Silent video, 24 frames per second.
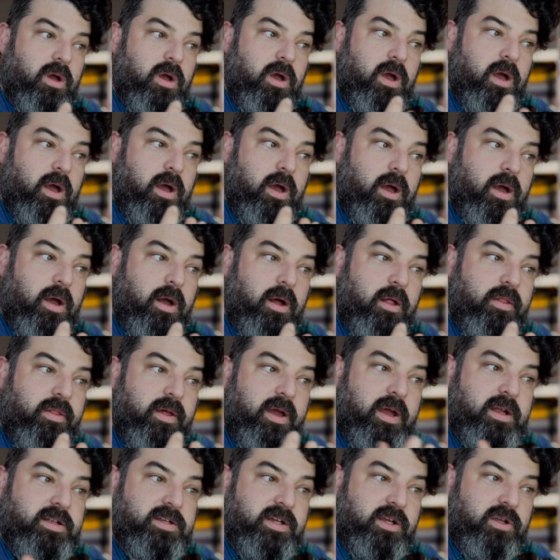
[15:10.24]
the
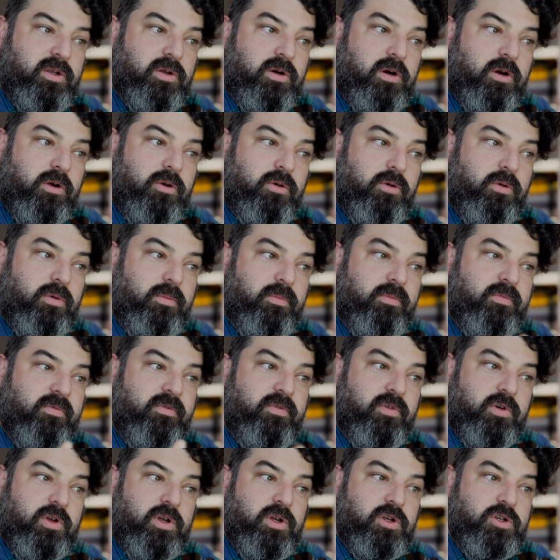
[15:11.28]
Attic Darkroom
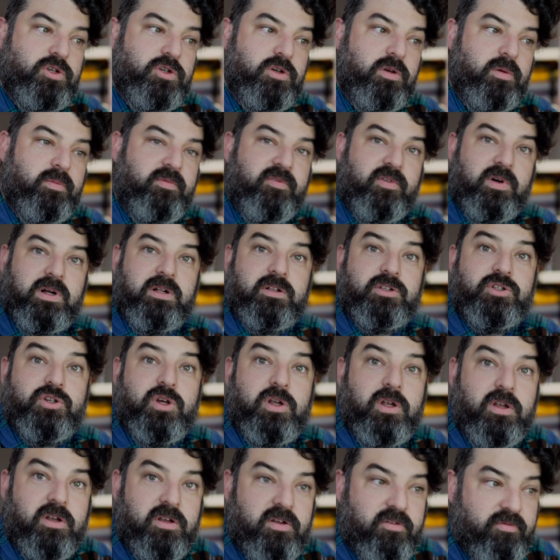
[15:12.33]
for YouTube, for
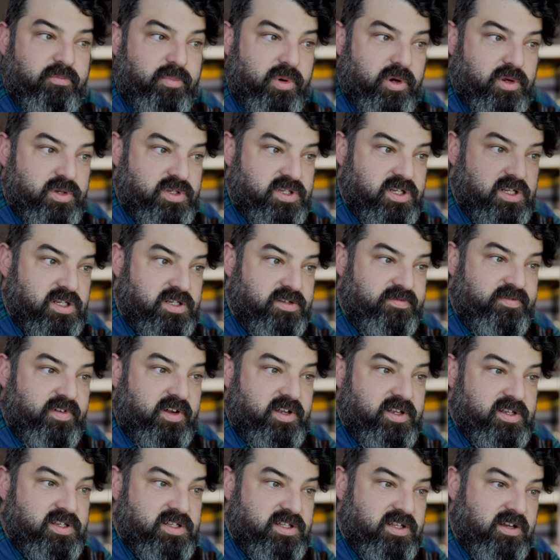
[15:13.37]
alternative process
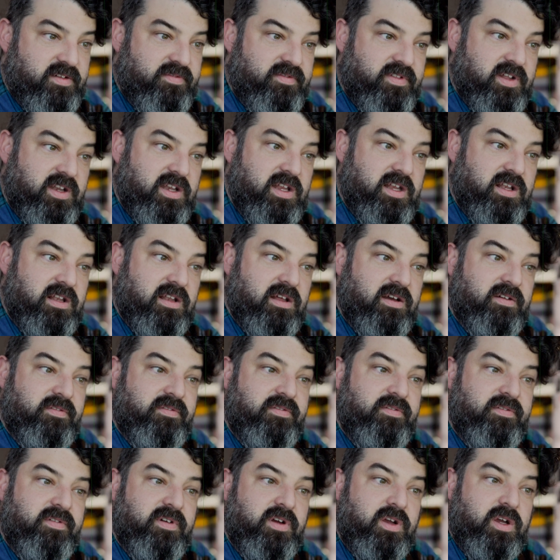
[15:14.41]
fun stuff that he'd
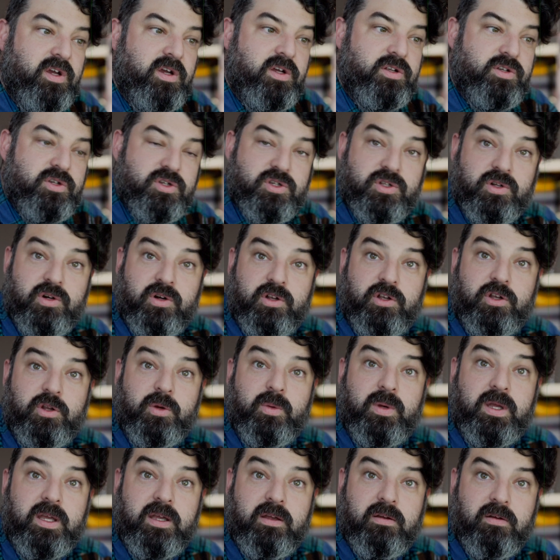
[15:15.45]
love to start
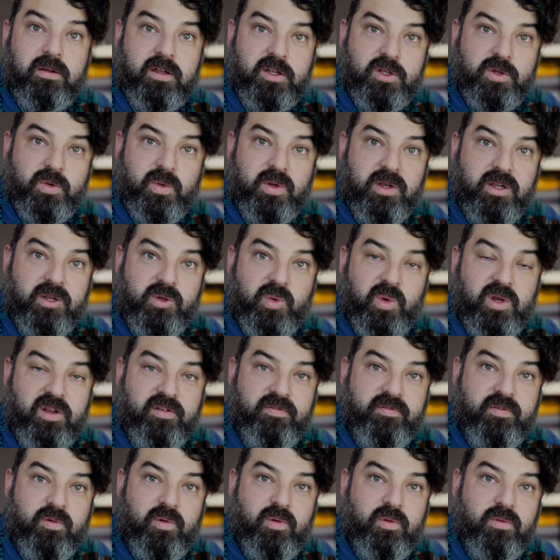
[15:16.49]
doing in
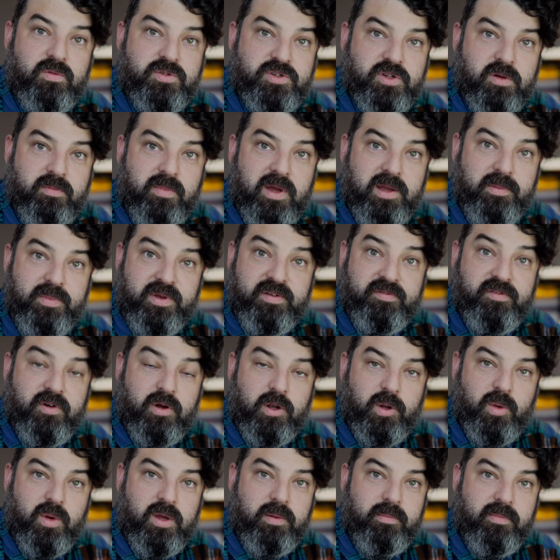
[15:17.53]
2024. So maybe
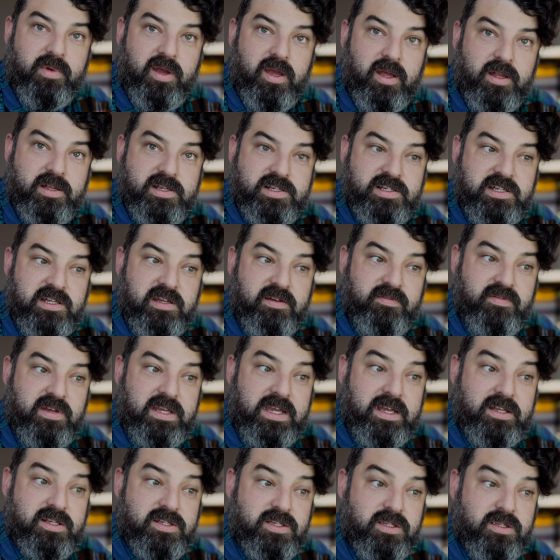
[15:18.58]
follow him and see if he
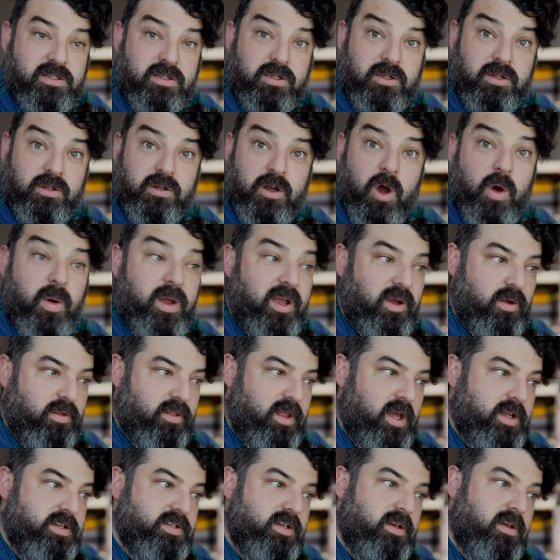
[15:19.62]
gets going on
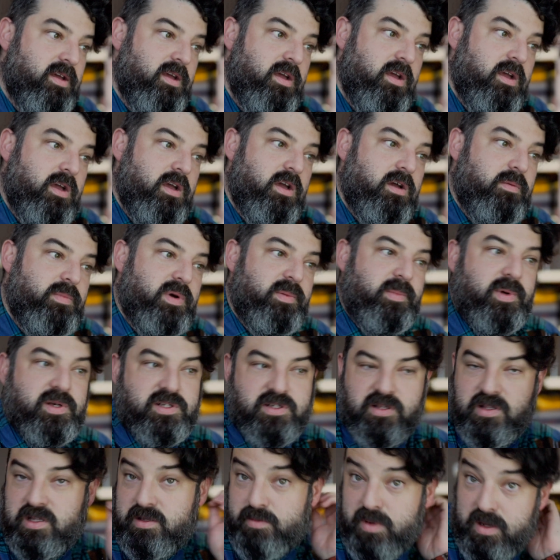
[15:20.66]
that. But
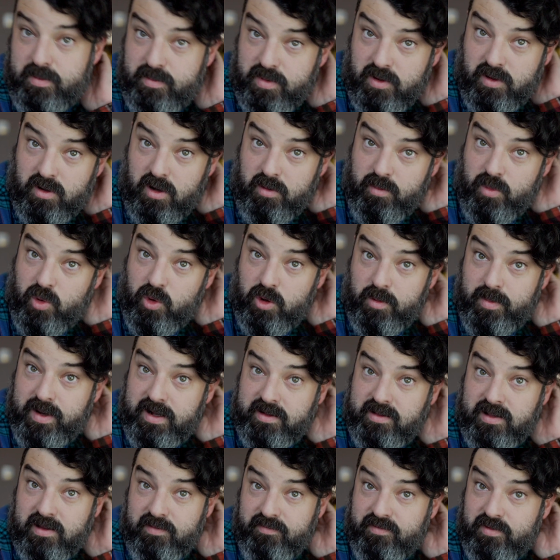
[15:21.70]
most of these people are more
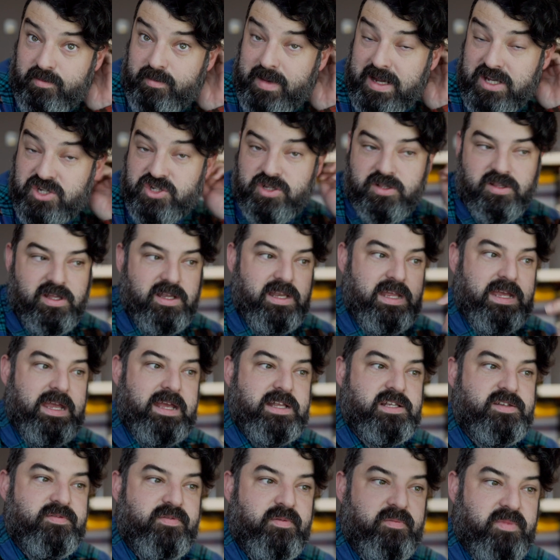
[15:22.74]
about the information that he
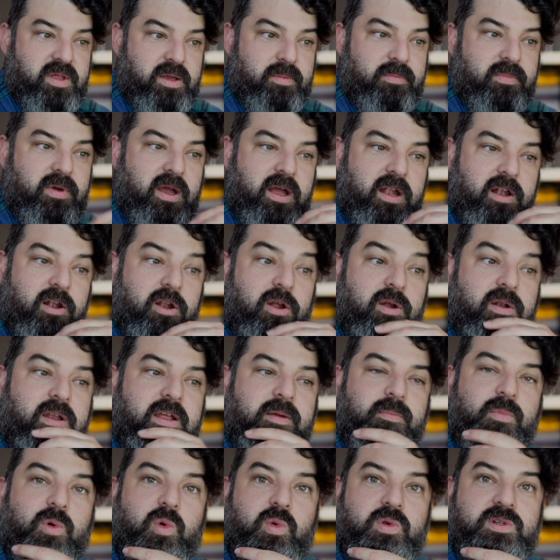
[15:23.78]
gets from them and
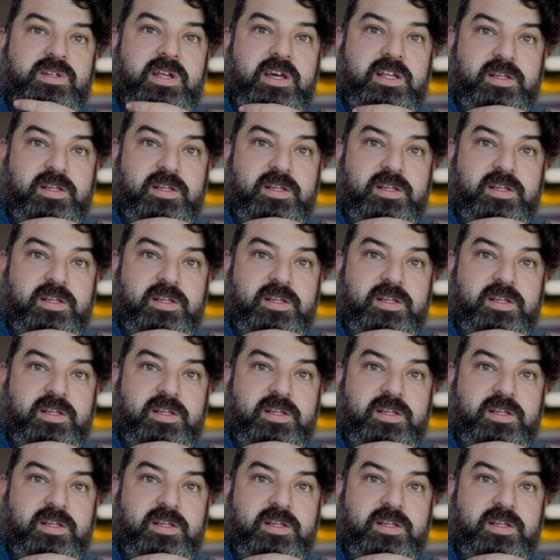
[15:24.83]
learning more